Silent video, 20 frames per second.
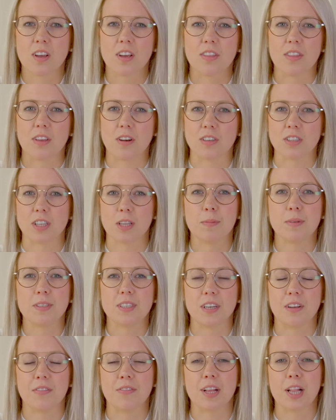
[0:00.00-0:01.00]
There is
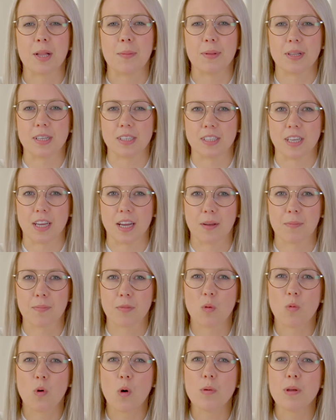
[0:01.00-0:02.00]
limited availability.
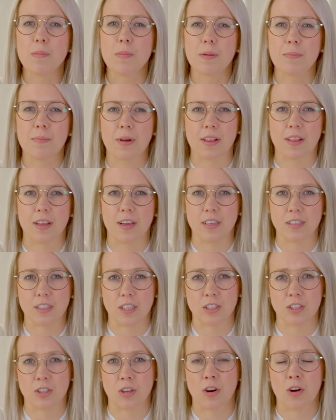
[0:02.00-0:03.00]
What we mean by this
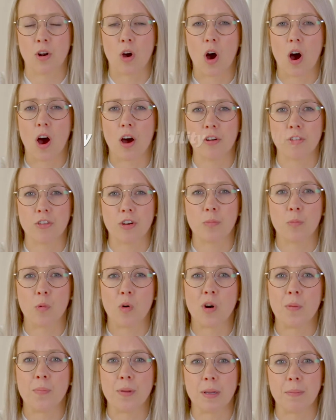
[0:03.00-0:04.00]
is there are not 100
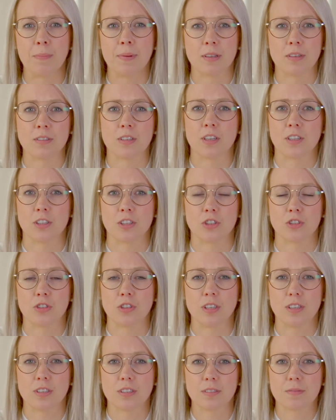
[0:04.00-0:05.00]
more being built down the
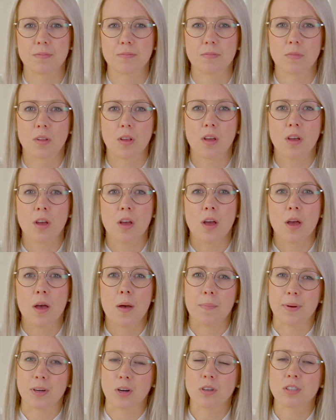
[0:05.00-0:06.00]
street.
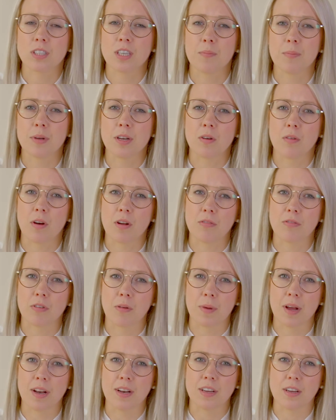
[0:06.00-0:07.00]
Because they have been around for
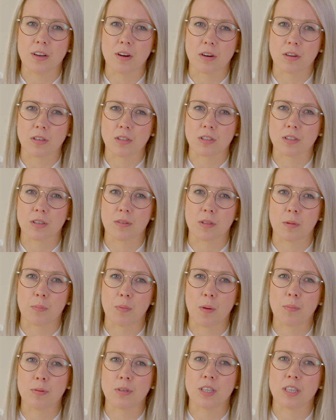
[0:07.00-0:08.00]
many years, the
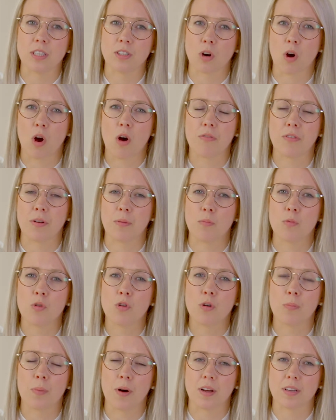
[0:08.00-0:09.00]
properties are often more
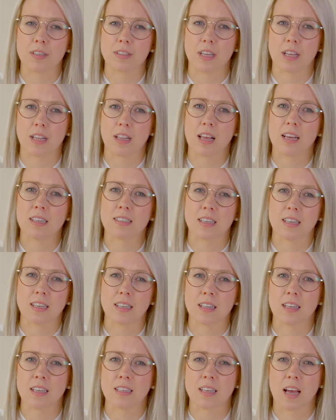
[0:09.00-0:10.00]
robust and less
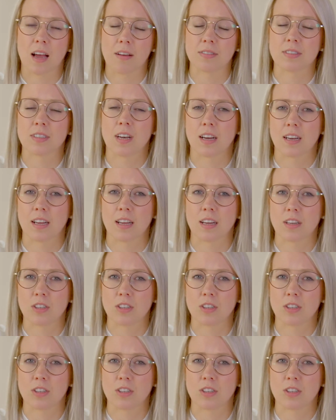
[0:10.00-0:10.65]
likely to have snagging